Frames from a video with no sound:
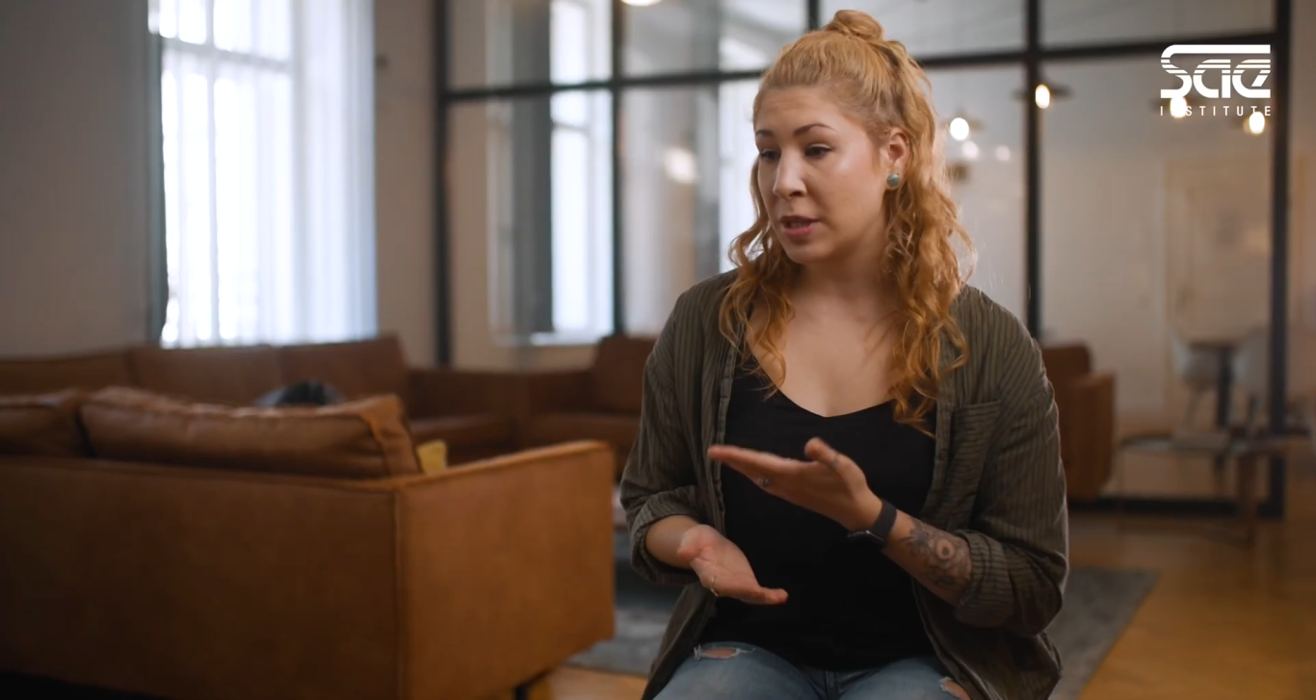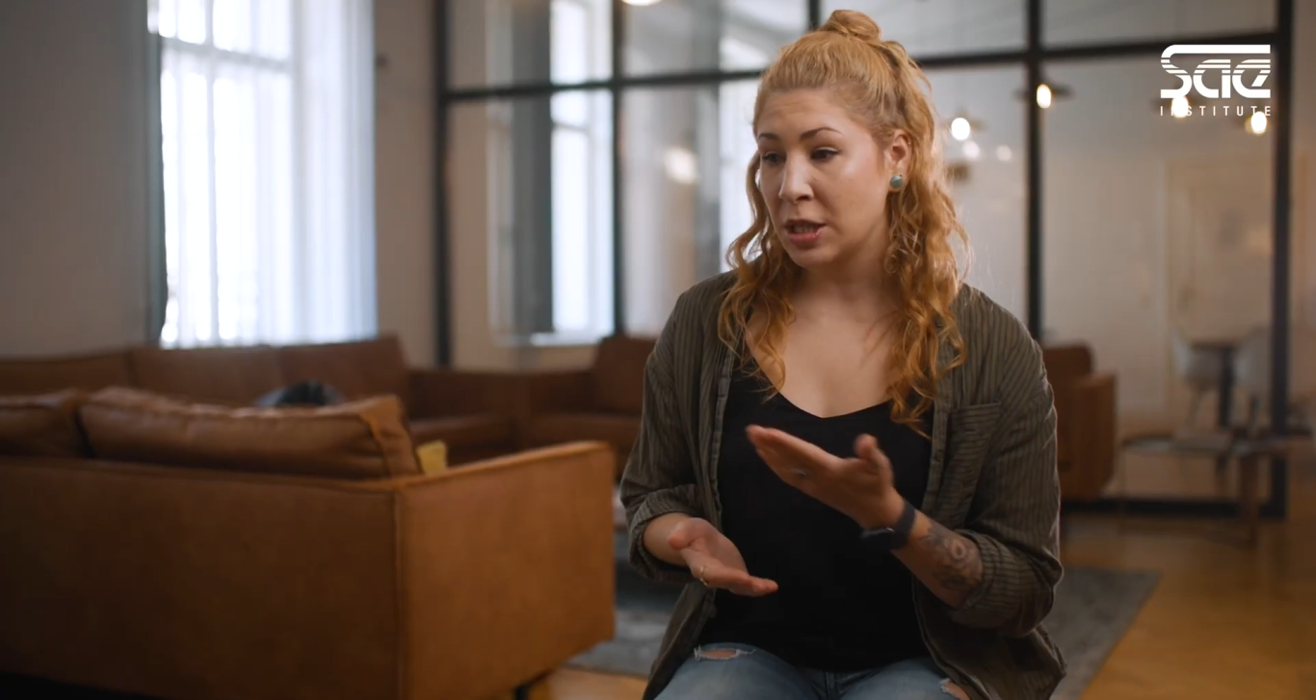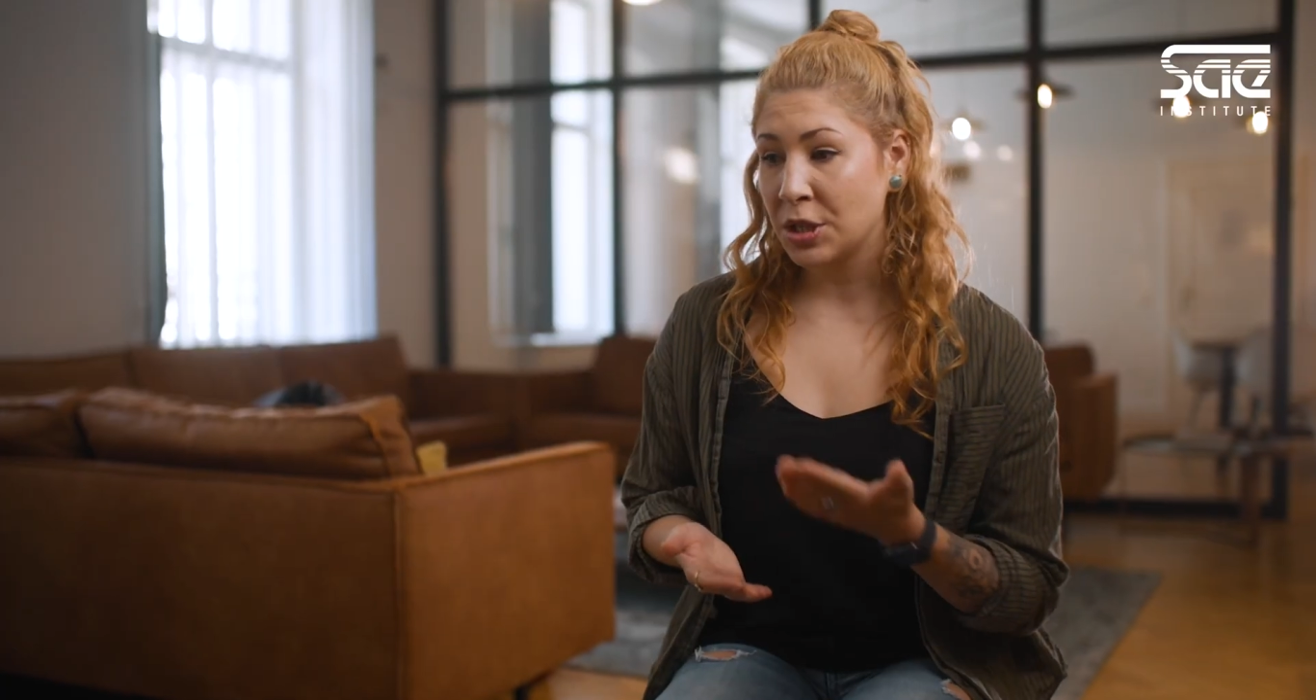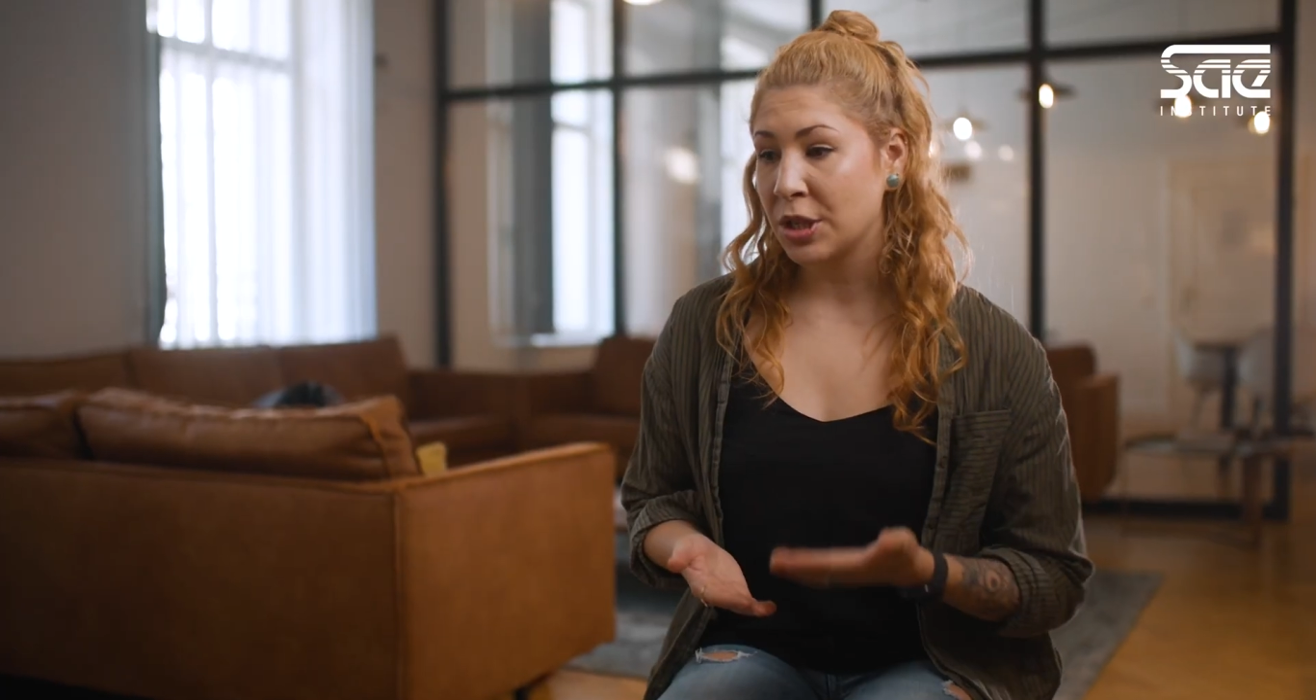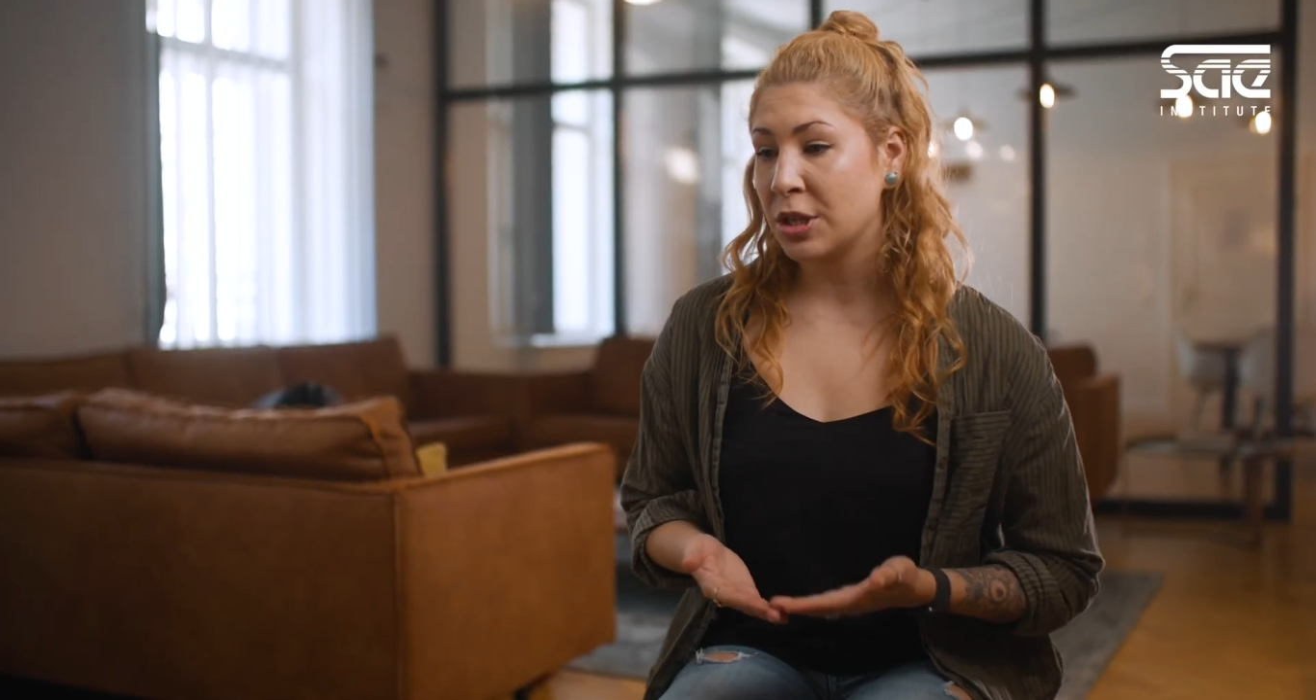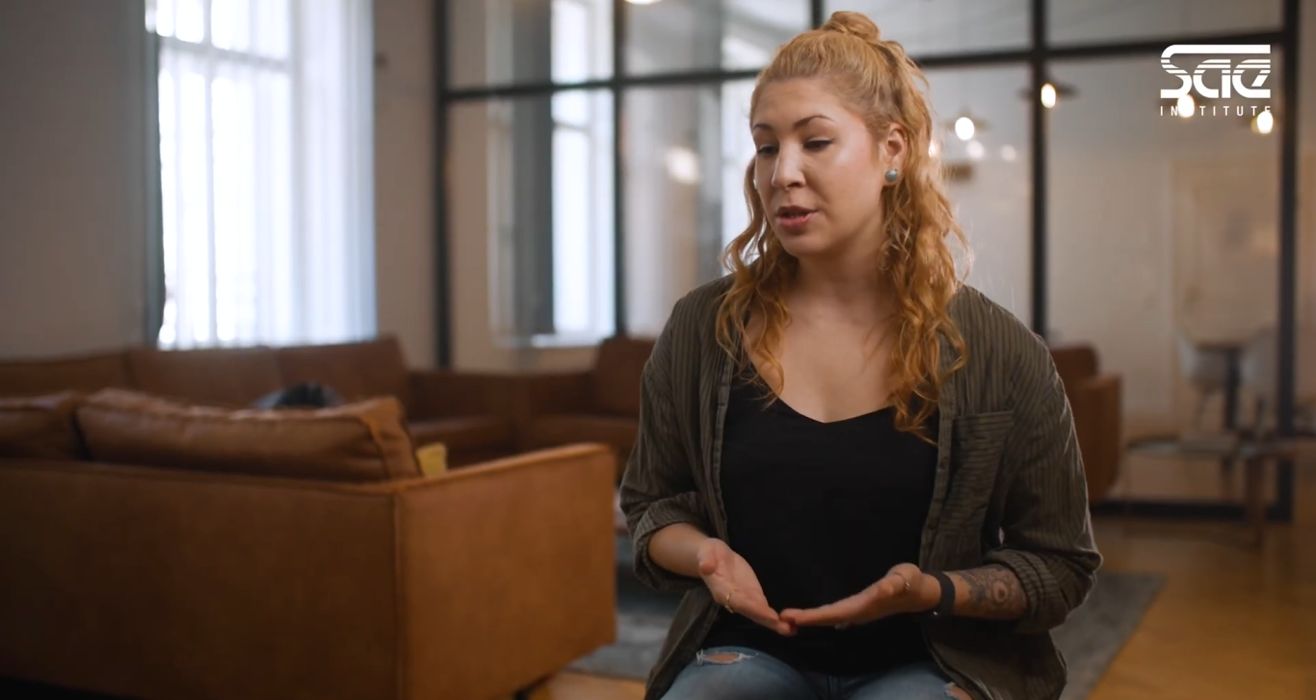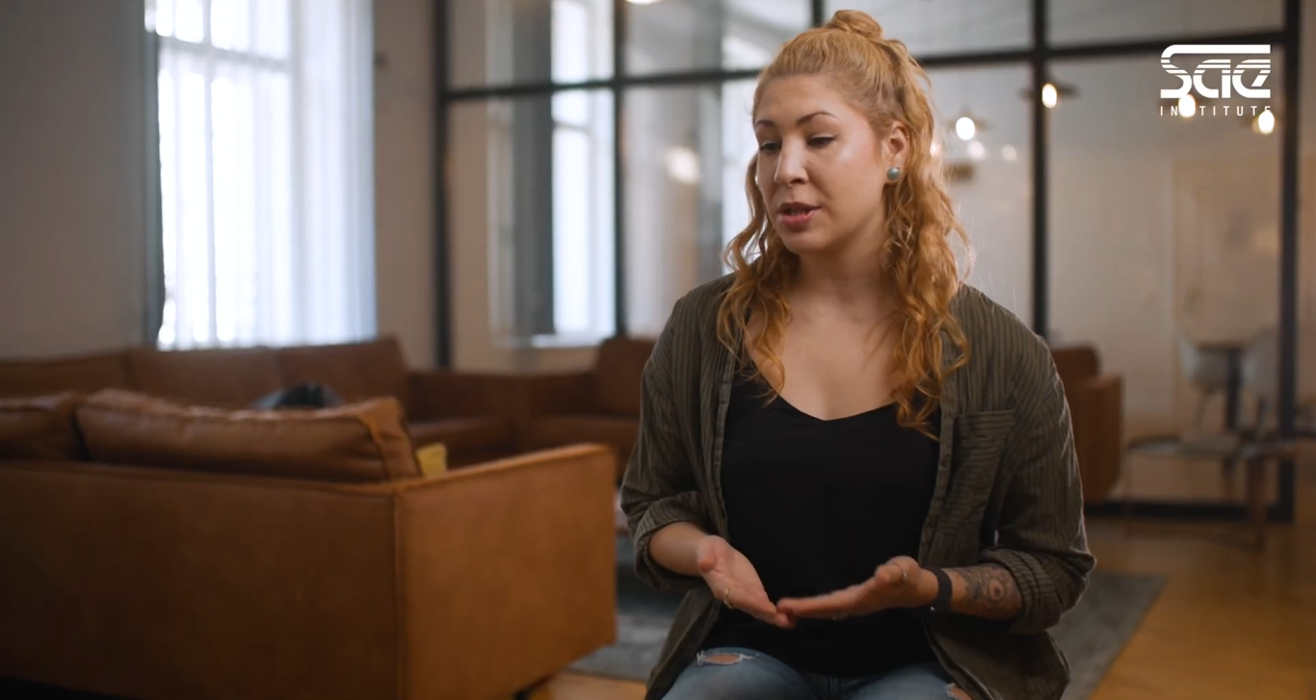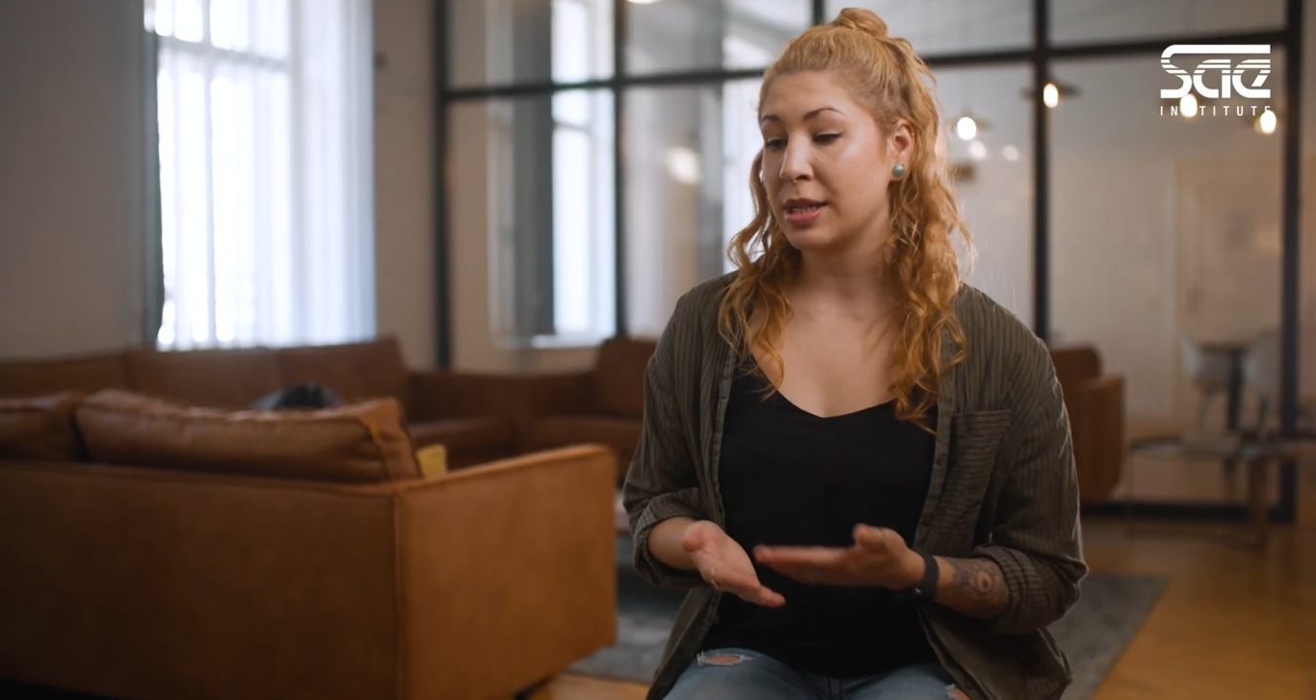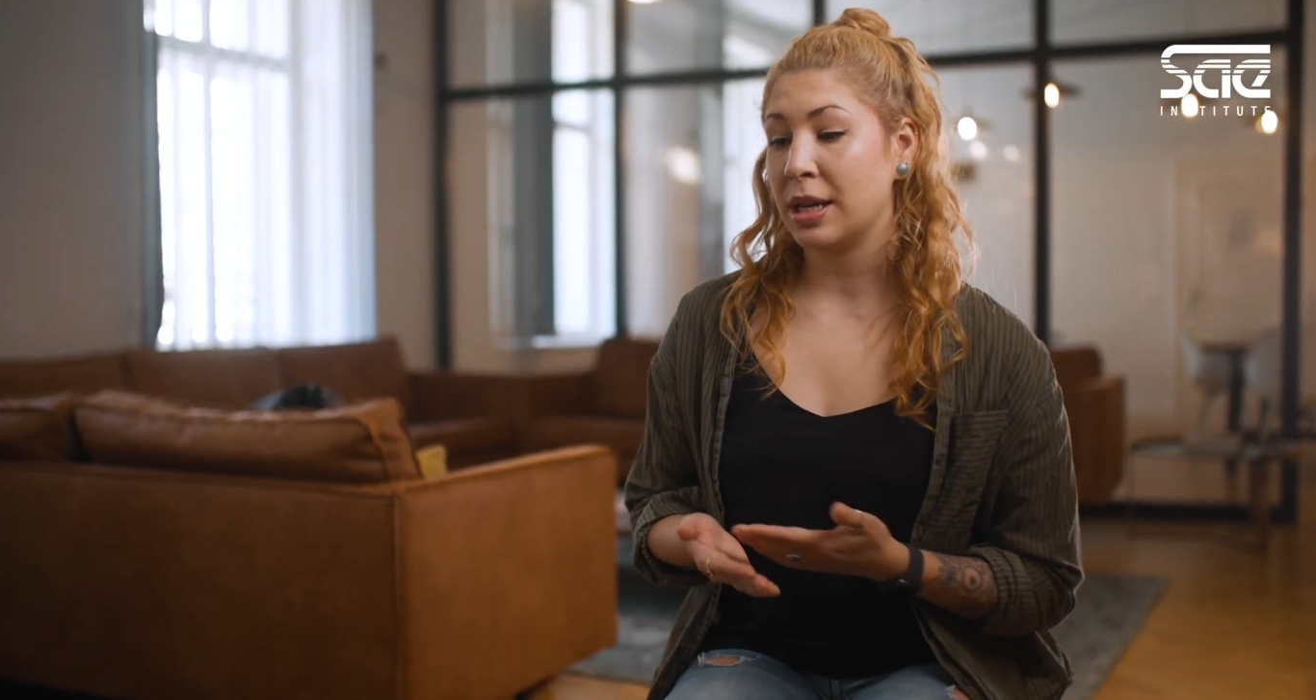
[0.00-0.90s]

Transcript: teachers